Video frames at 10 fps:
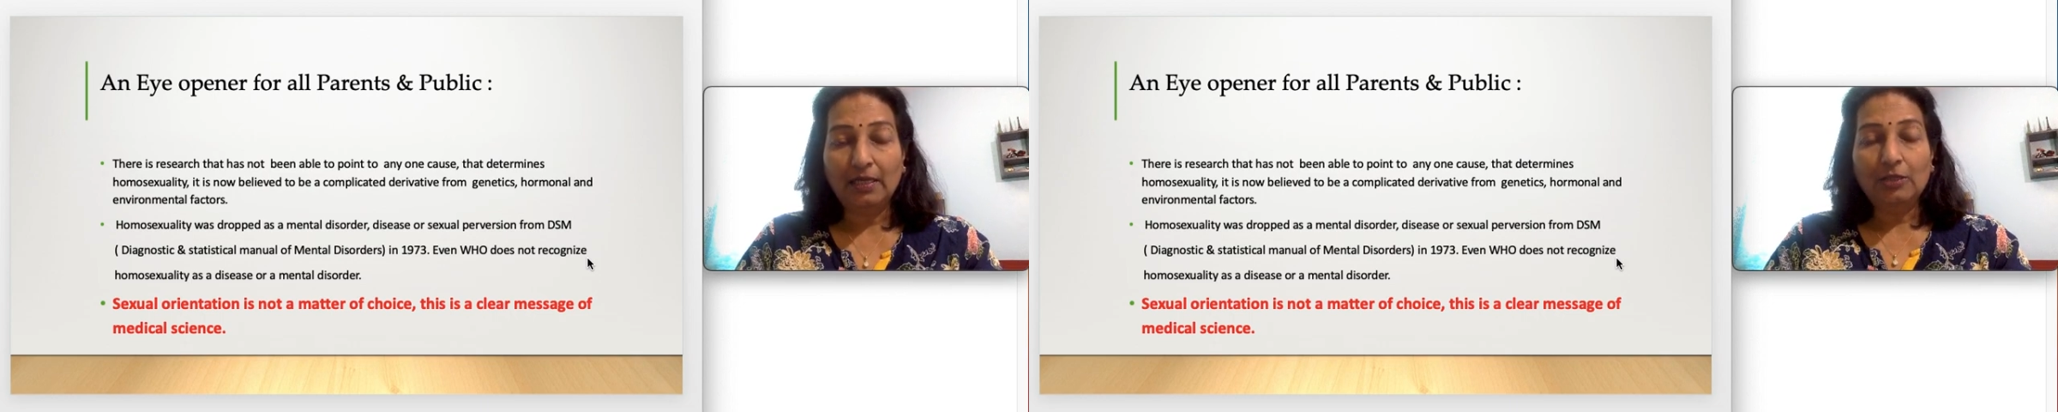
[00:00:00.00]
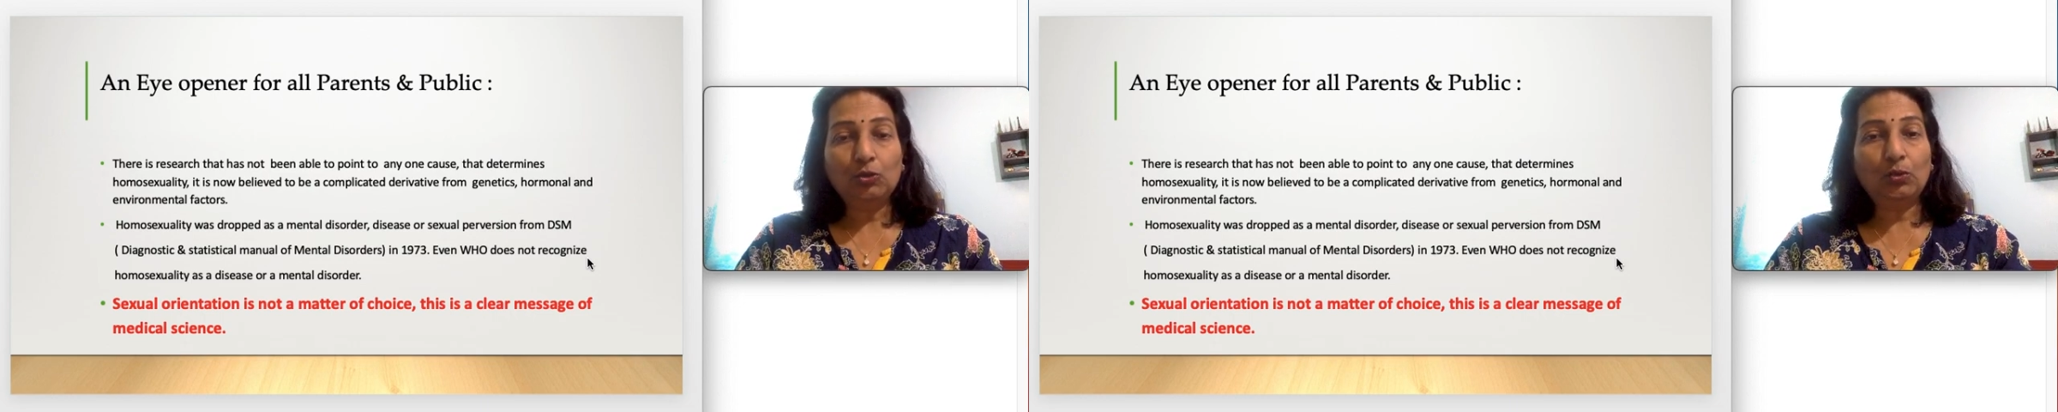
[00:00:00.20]

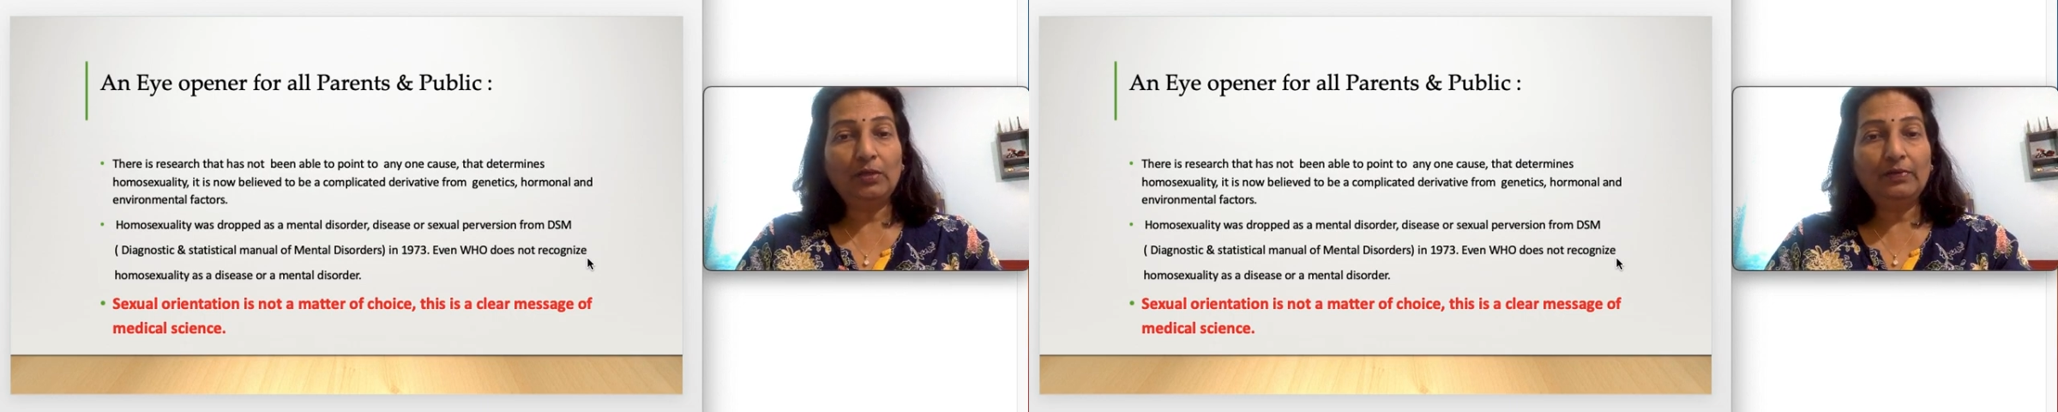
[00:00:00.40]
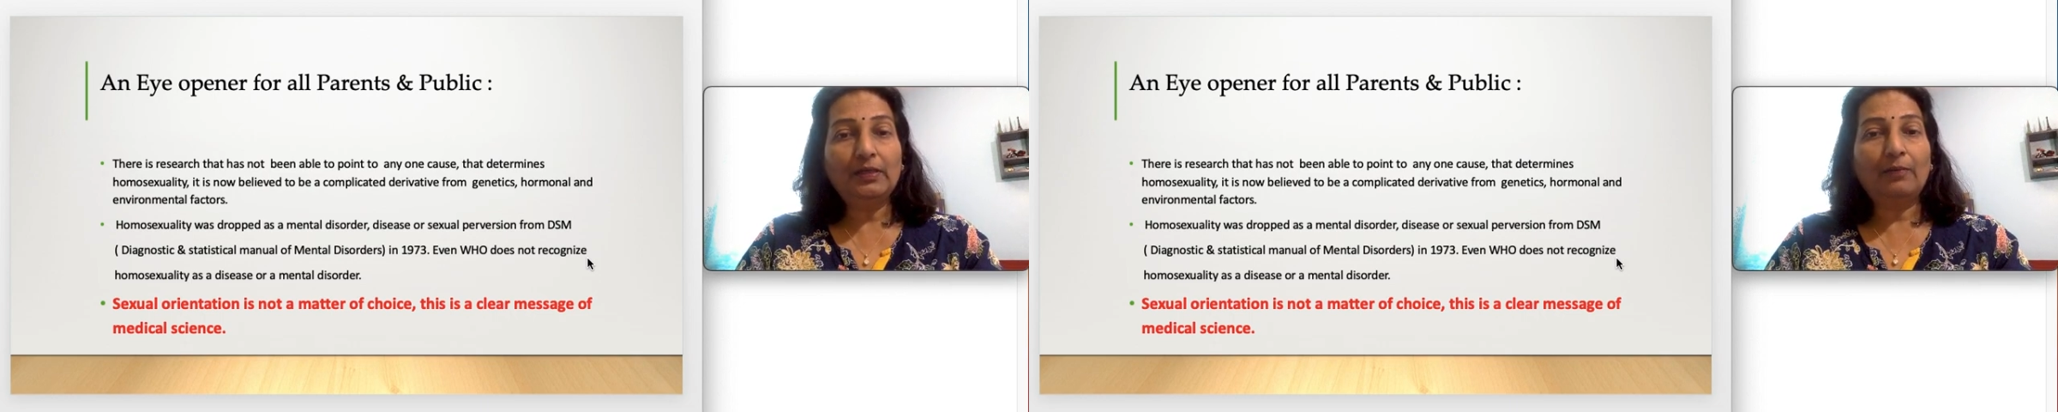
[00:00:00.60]
So
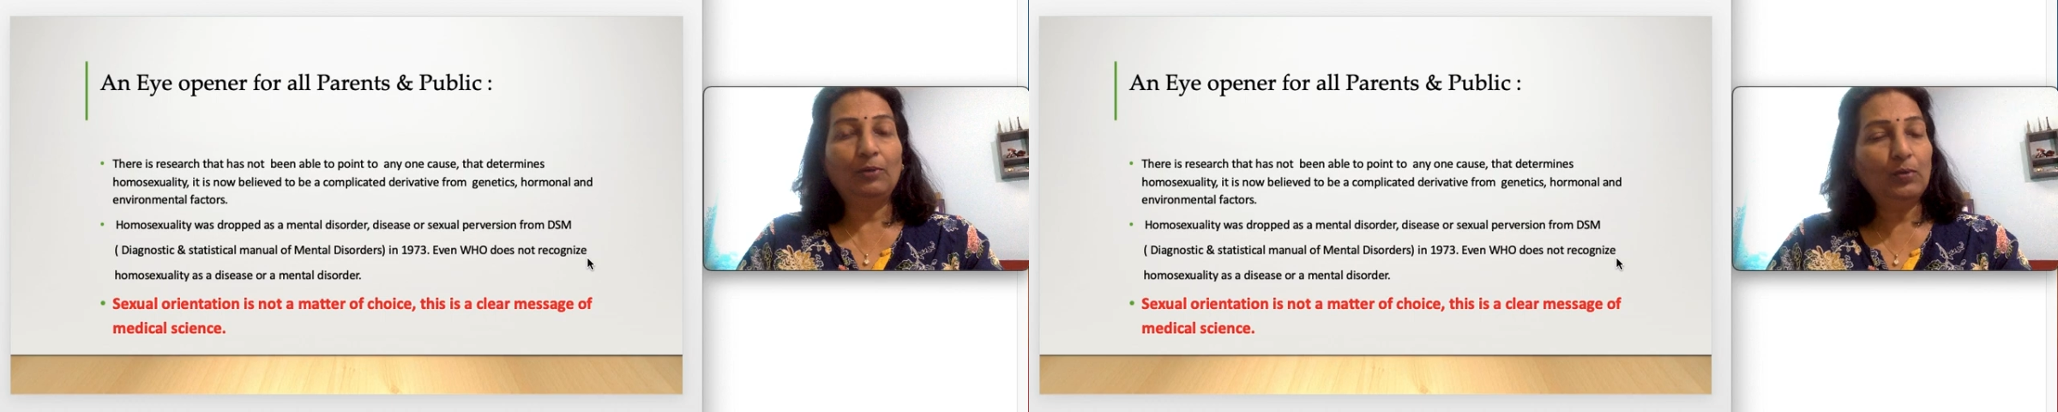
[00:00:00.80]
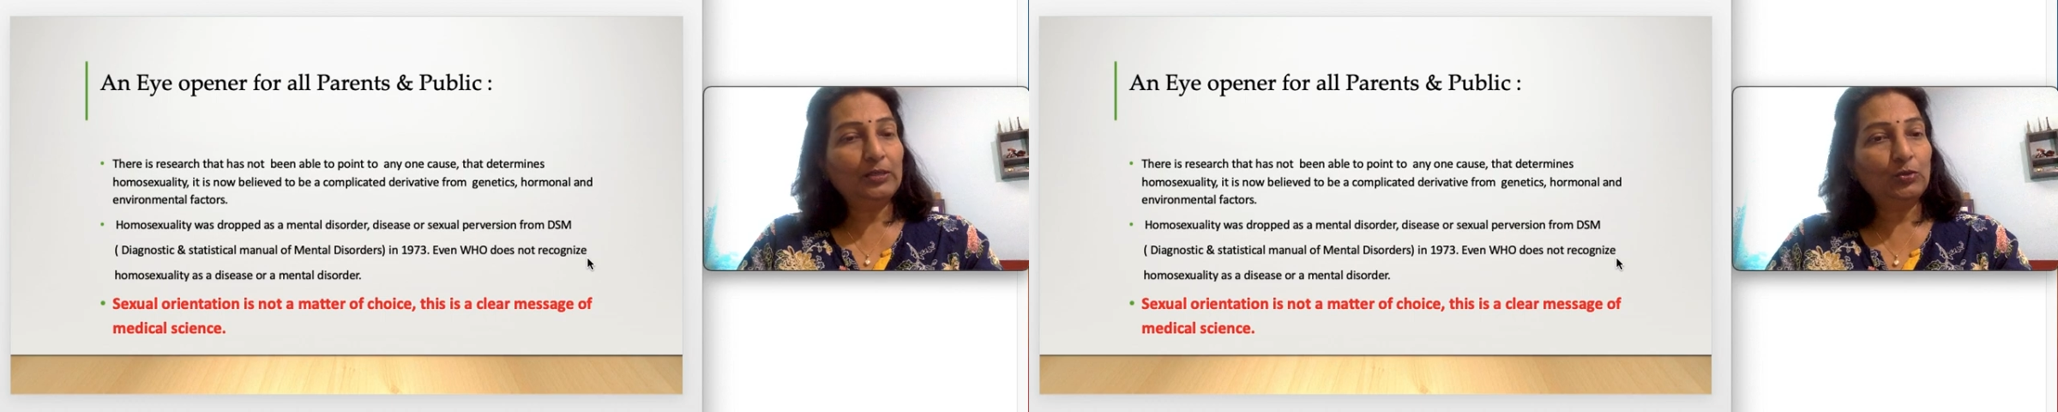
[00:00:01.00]
even
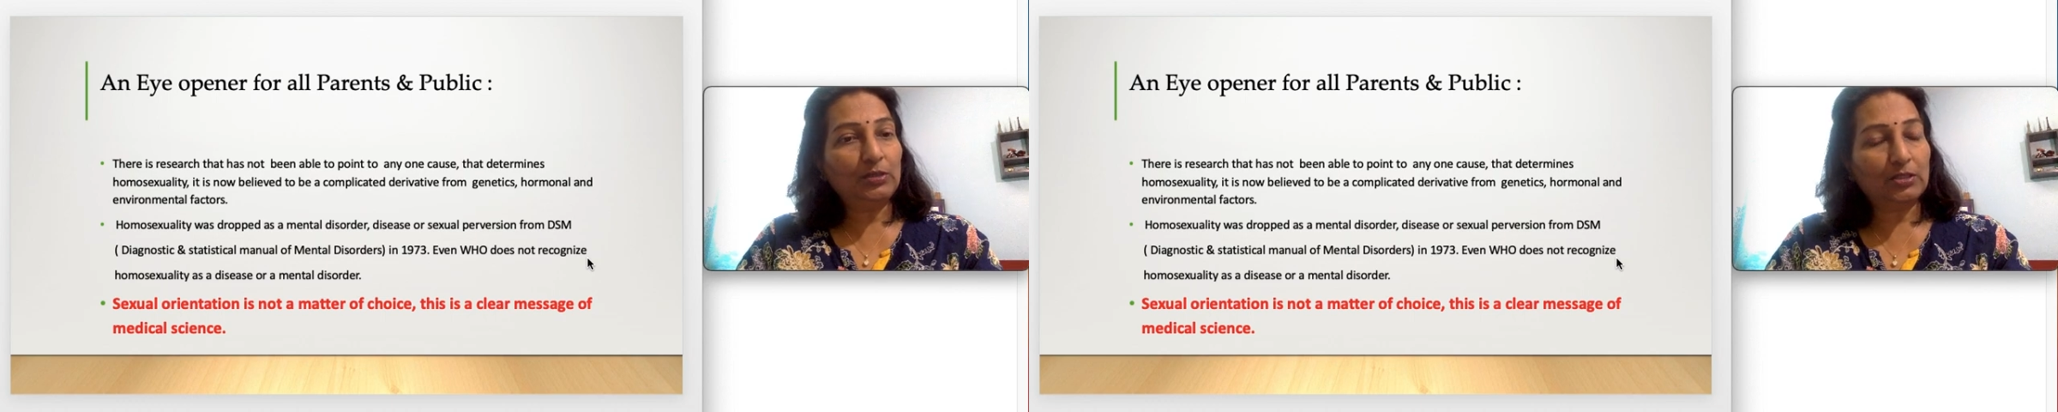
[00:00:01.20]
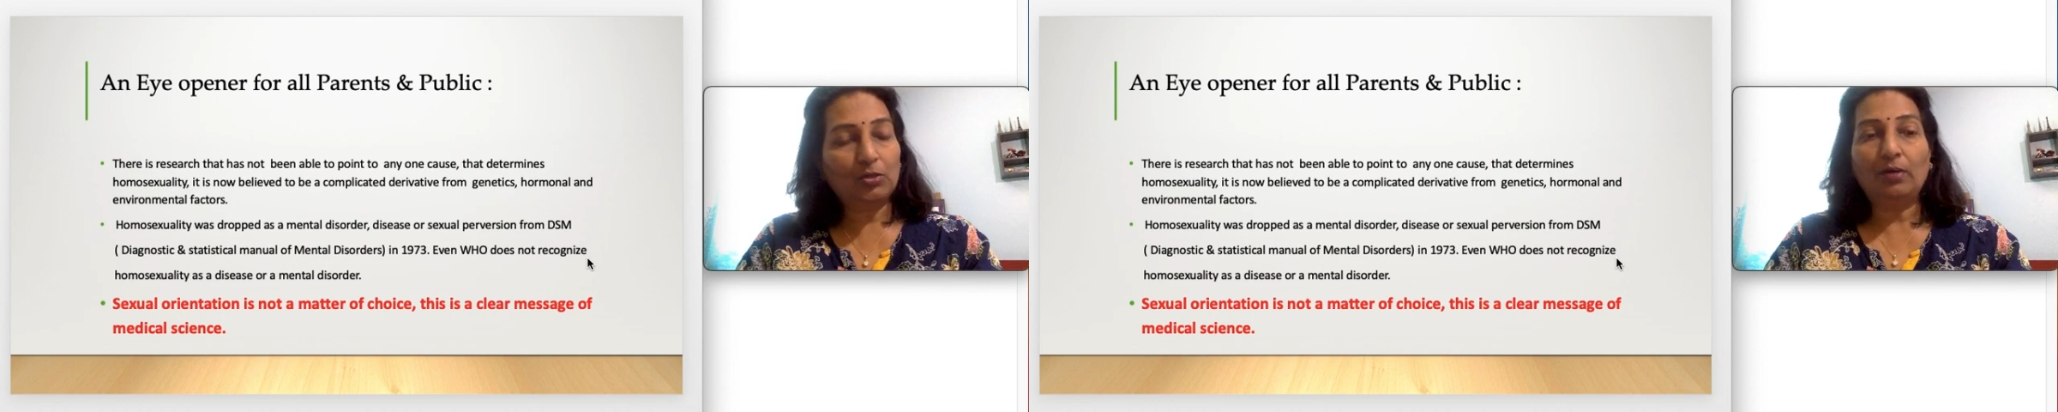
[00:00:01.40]
WHO
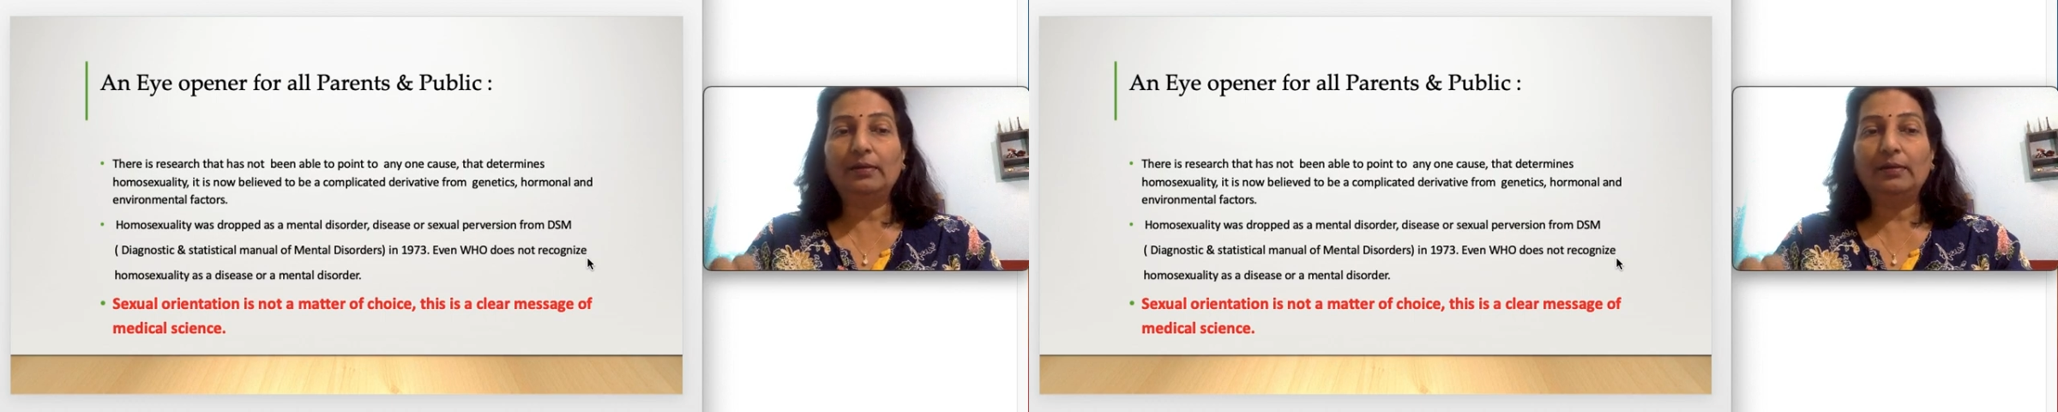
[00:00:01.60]
does not